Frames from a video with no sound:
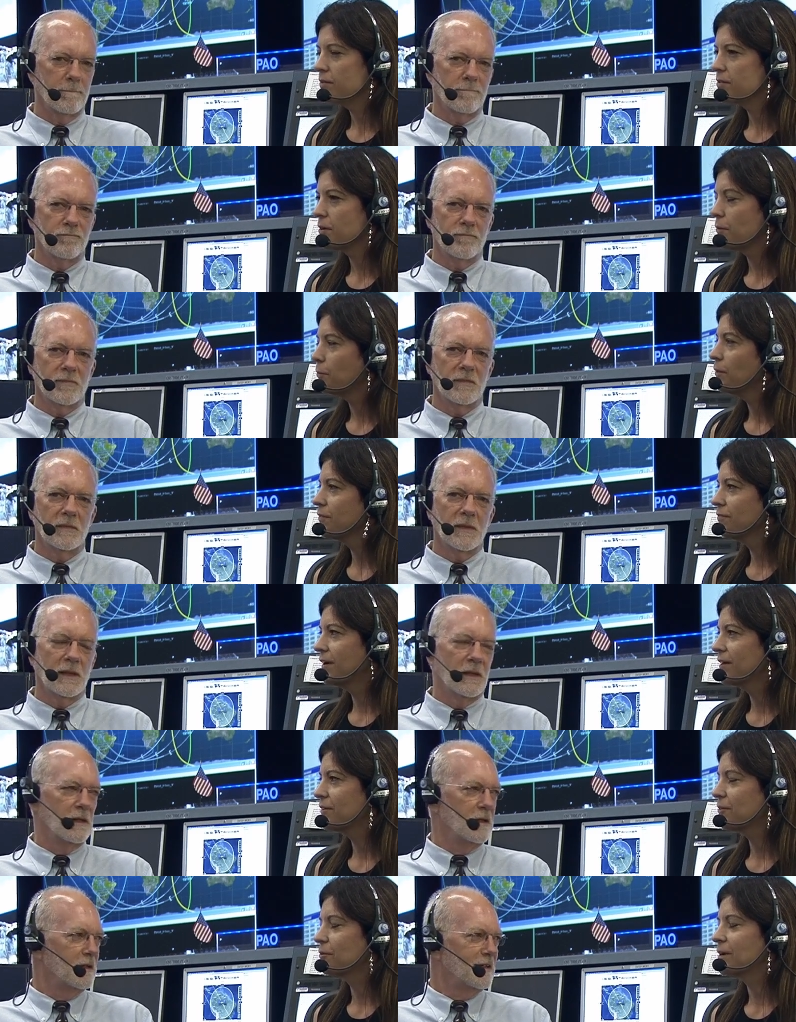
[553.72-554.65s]
Speaker 1: So one
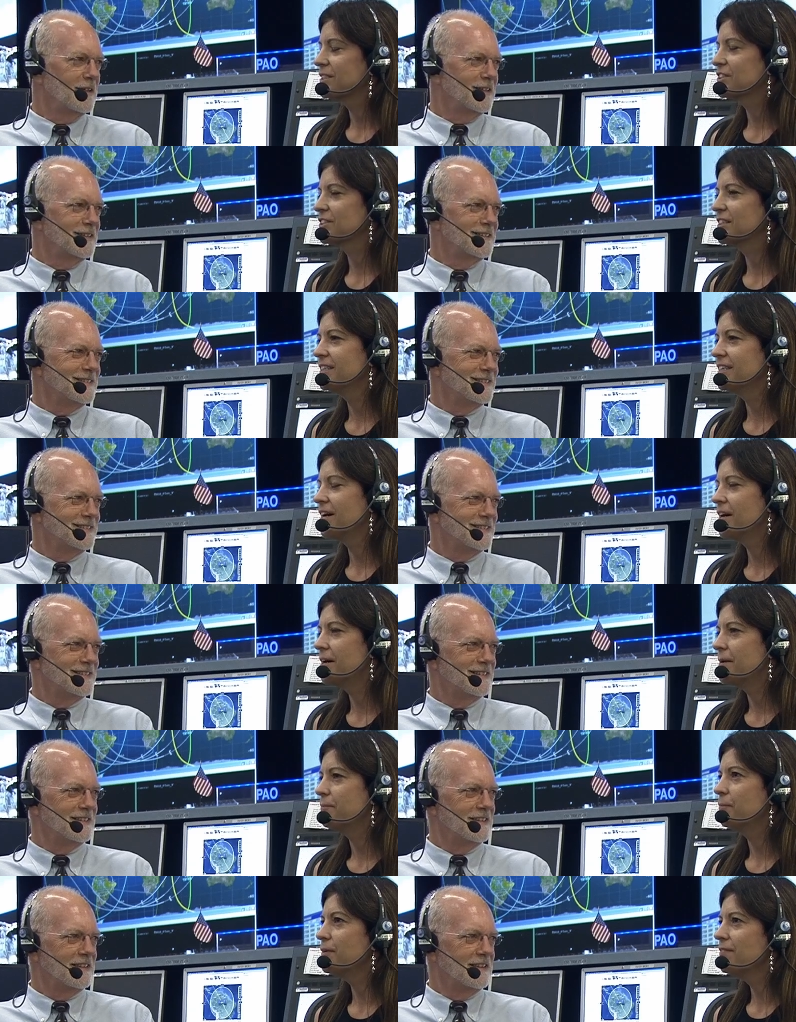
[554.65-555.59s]
final question.
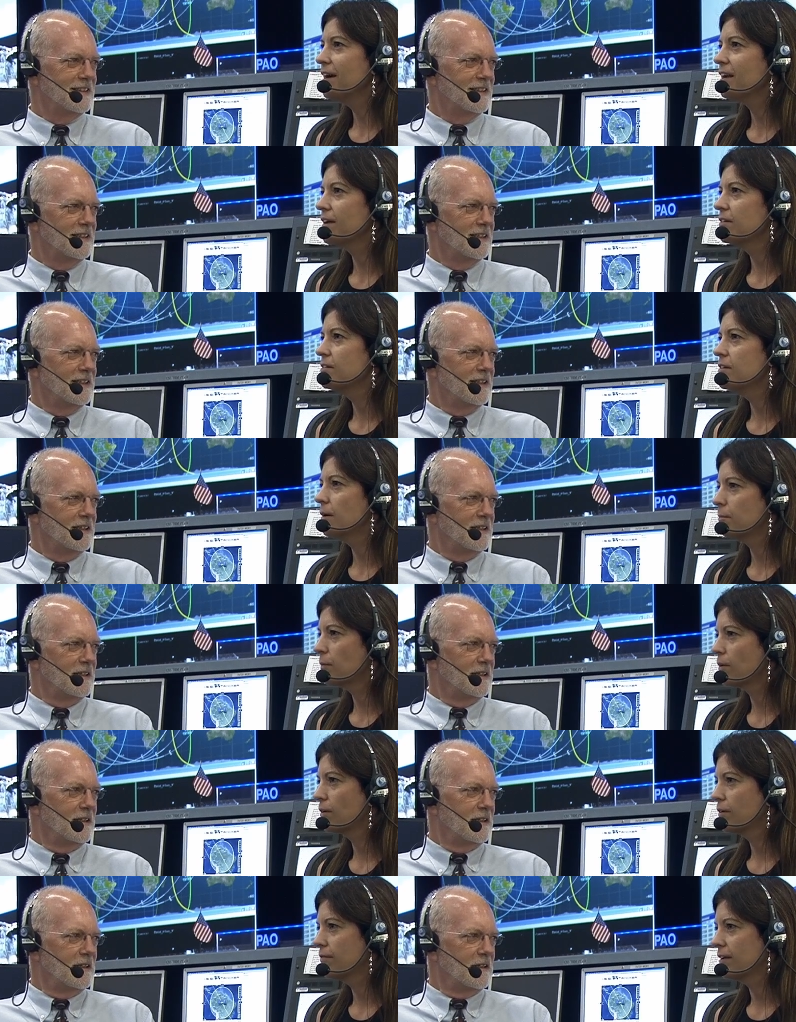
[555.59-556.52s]
Um, we've had a
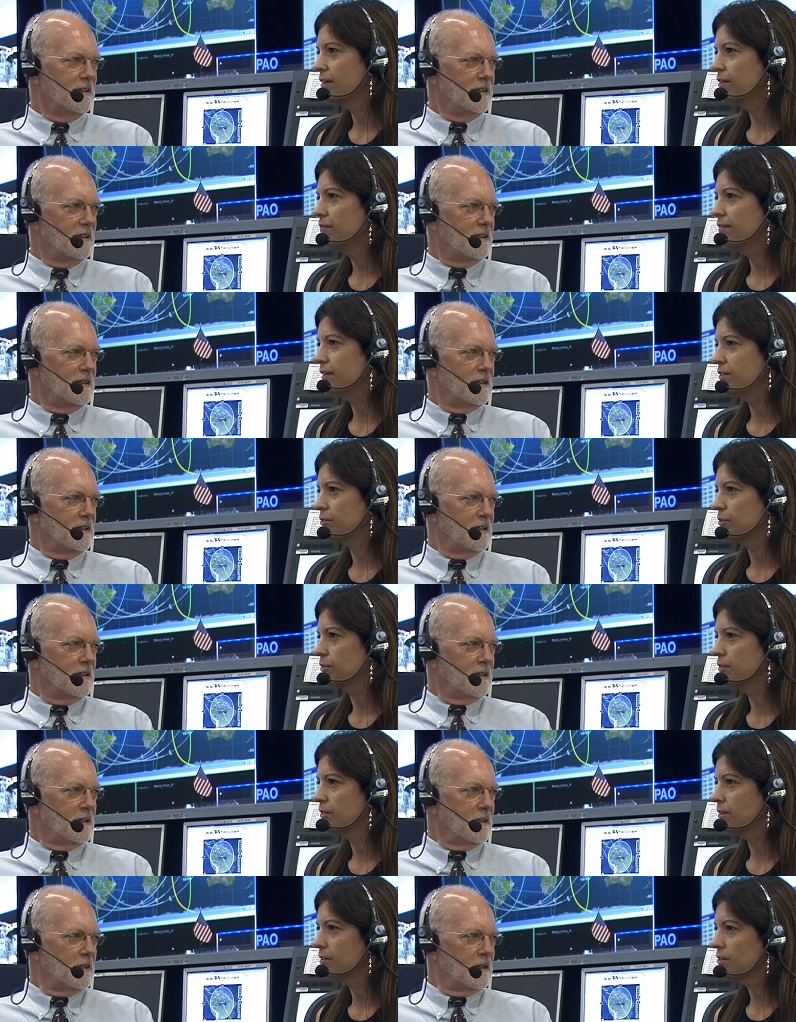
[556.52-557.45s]
number of
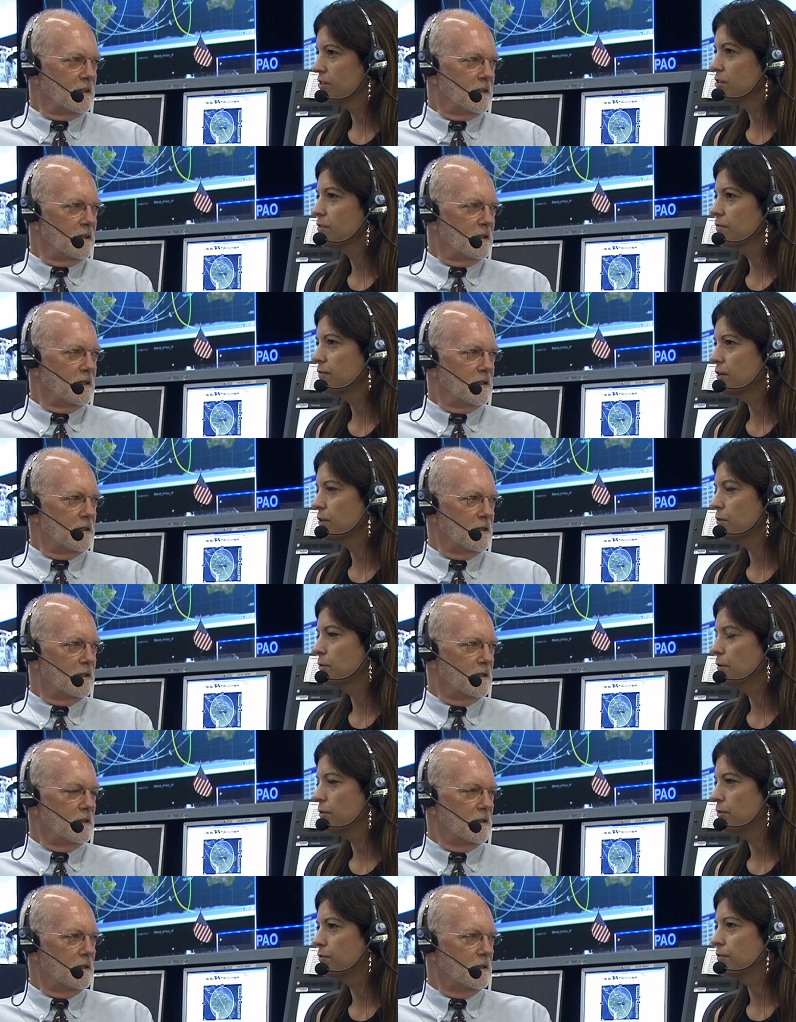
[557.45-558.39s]
individuals, just a few
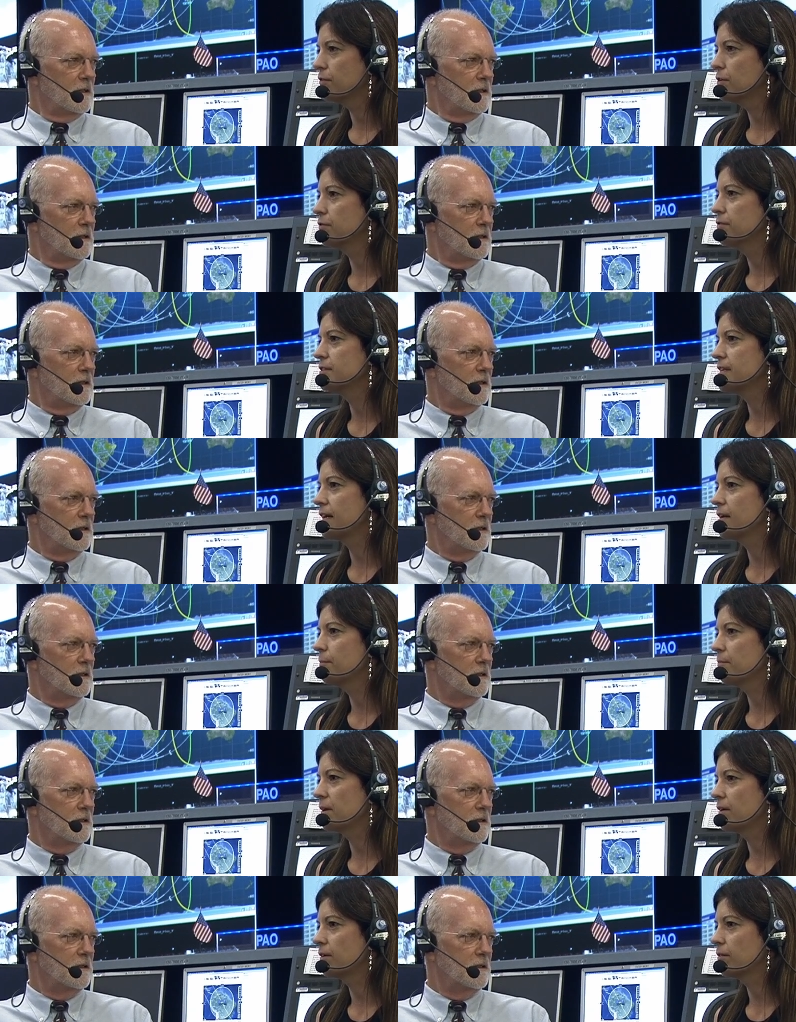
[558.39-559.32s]
who've who've stayed
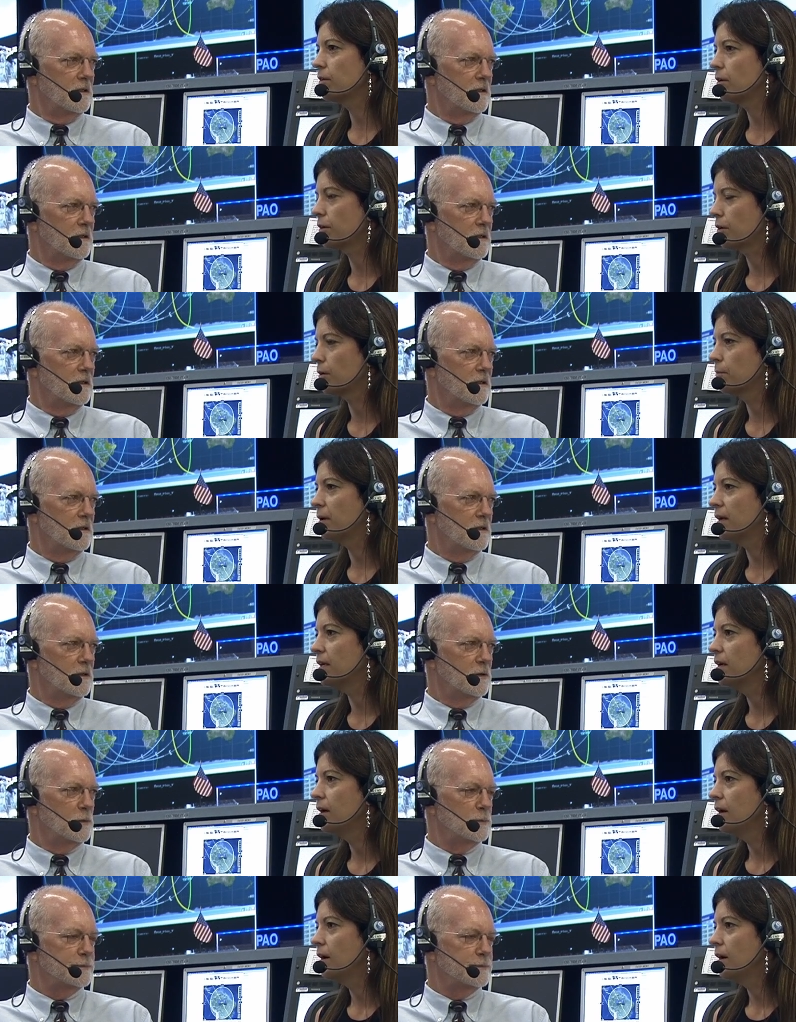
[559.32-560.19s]
up there longer, but